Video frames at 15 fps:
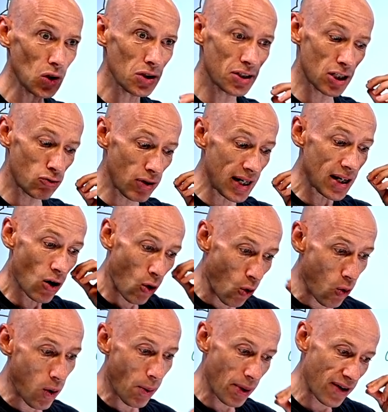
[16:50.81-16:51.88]
which is really
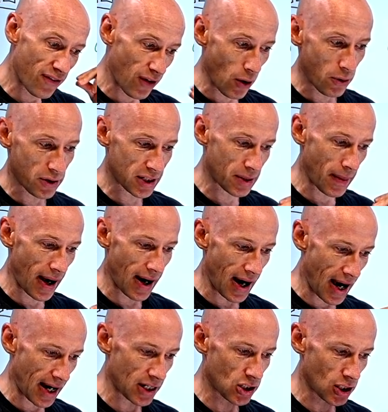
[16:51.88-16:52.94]
all what we're focused
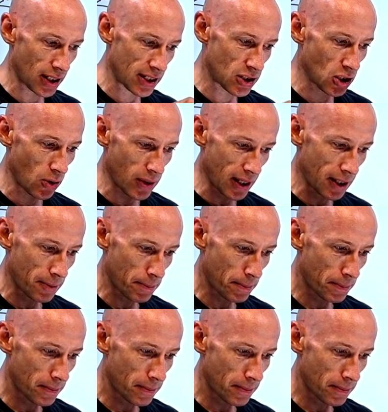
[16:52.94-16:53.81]
about actually doing.